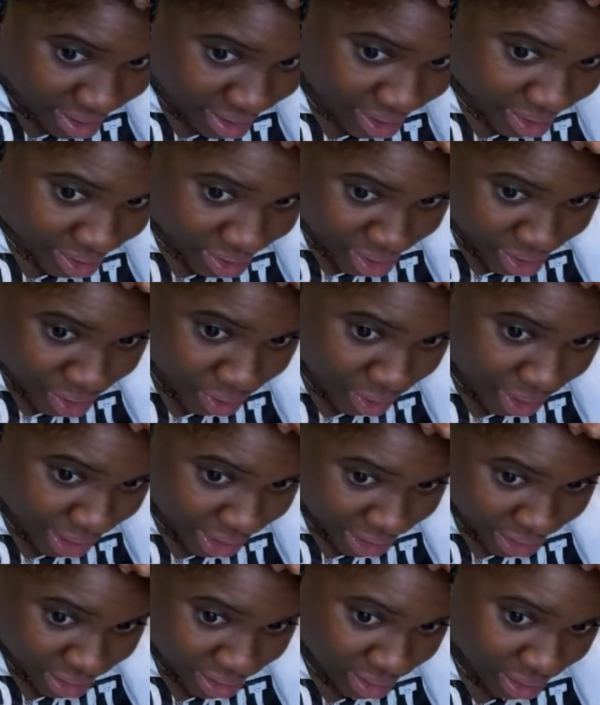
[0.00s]
You
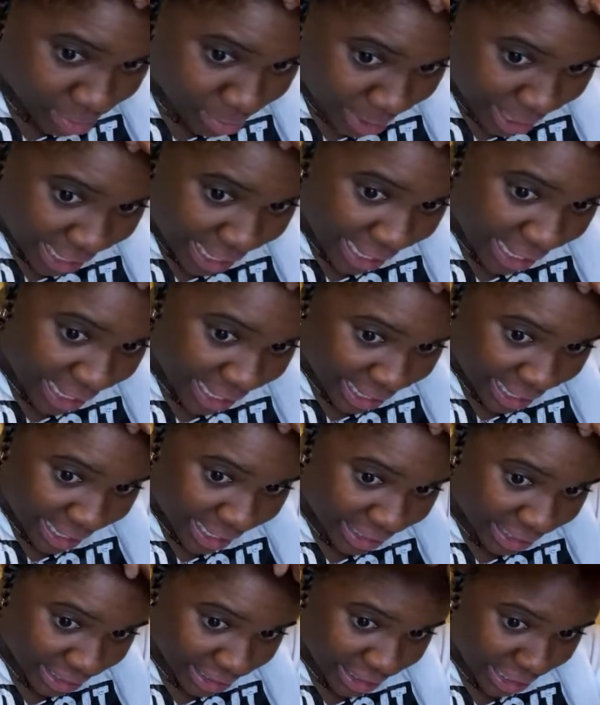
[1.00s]
going to bed
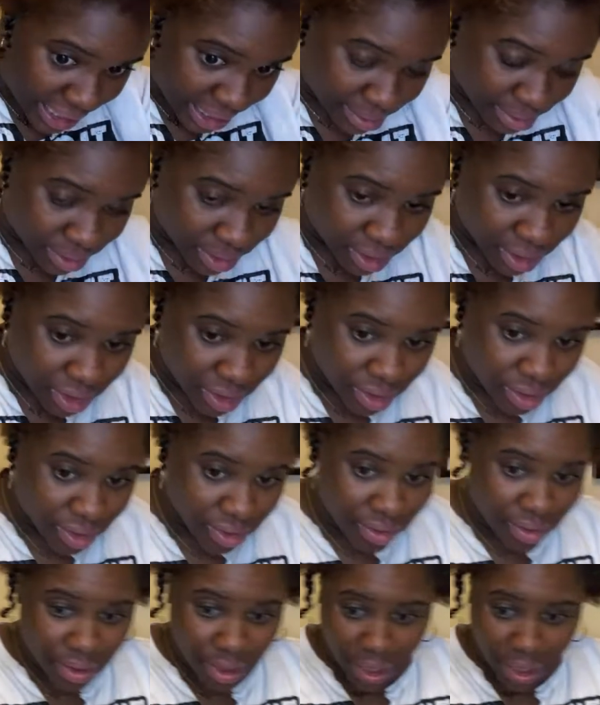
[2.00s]
anytime soon?